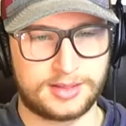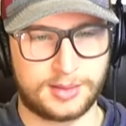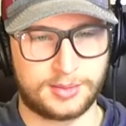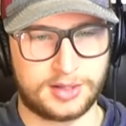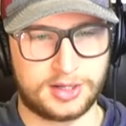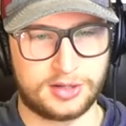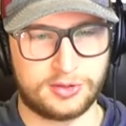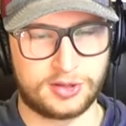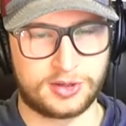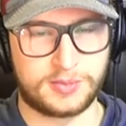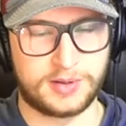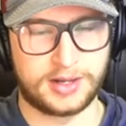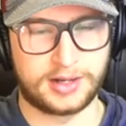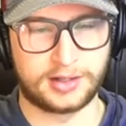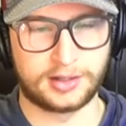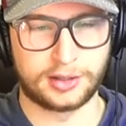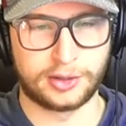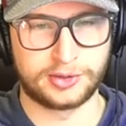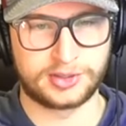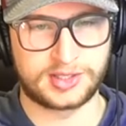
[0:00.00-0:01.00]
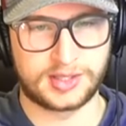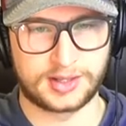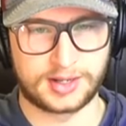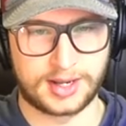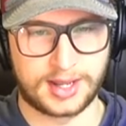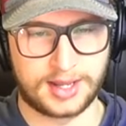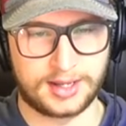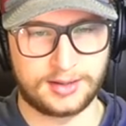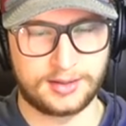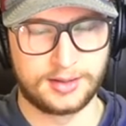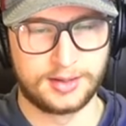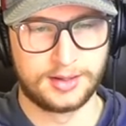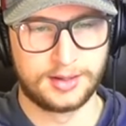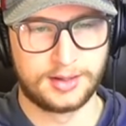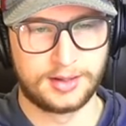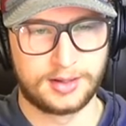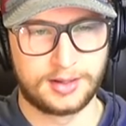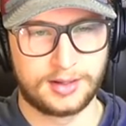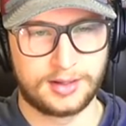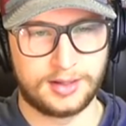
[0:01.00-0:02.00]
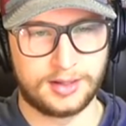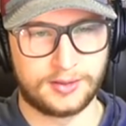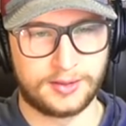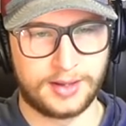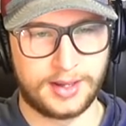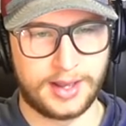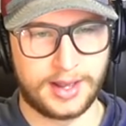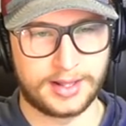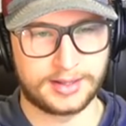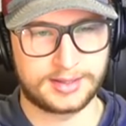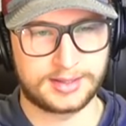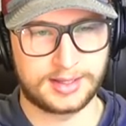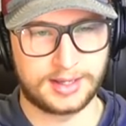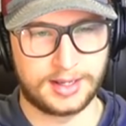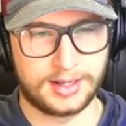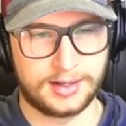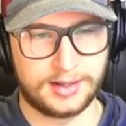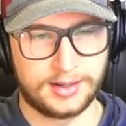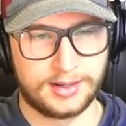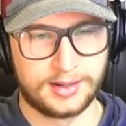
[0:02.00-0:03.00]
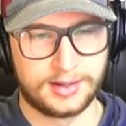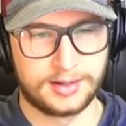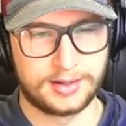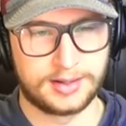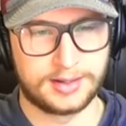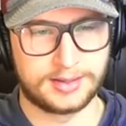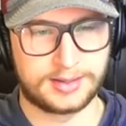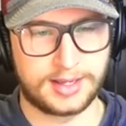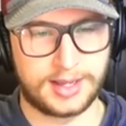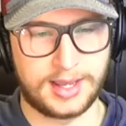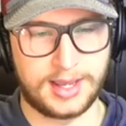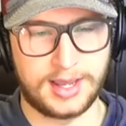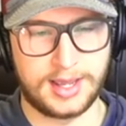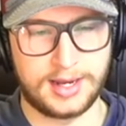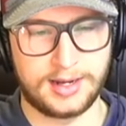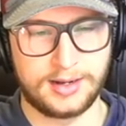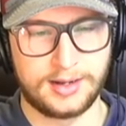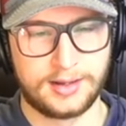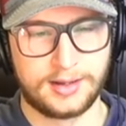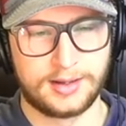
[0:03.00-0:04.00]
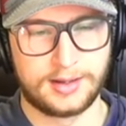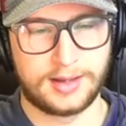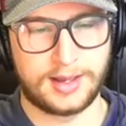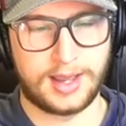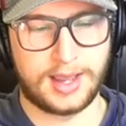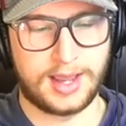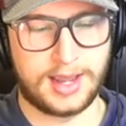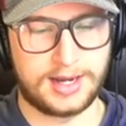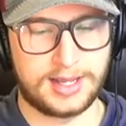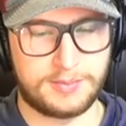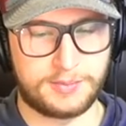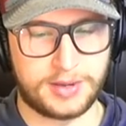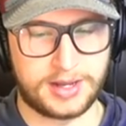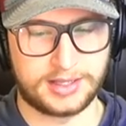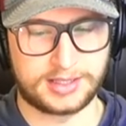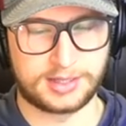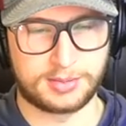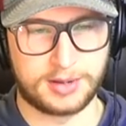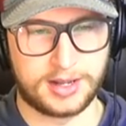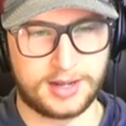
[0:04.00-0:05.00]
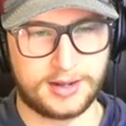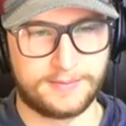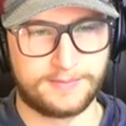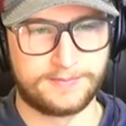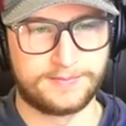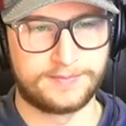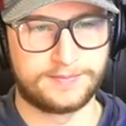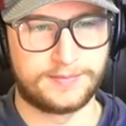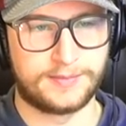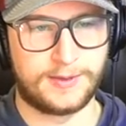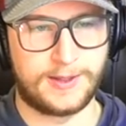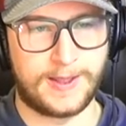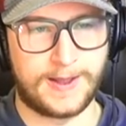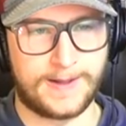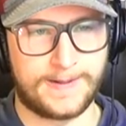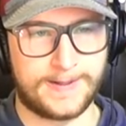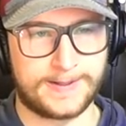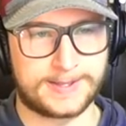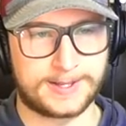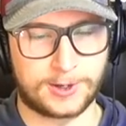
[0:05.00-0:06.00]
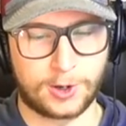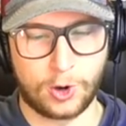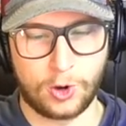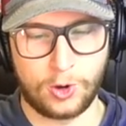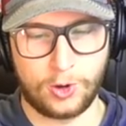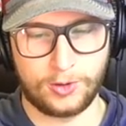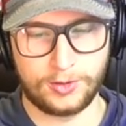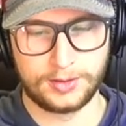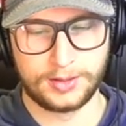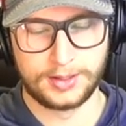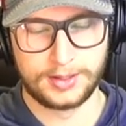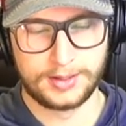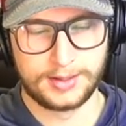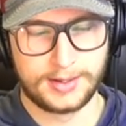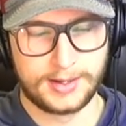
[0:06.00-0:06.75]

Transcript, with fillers: something to do with being close to the net? Johansson is in, and he beats me. Yeah, that's a goal.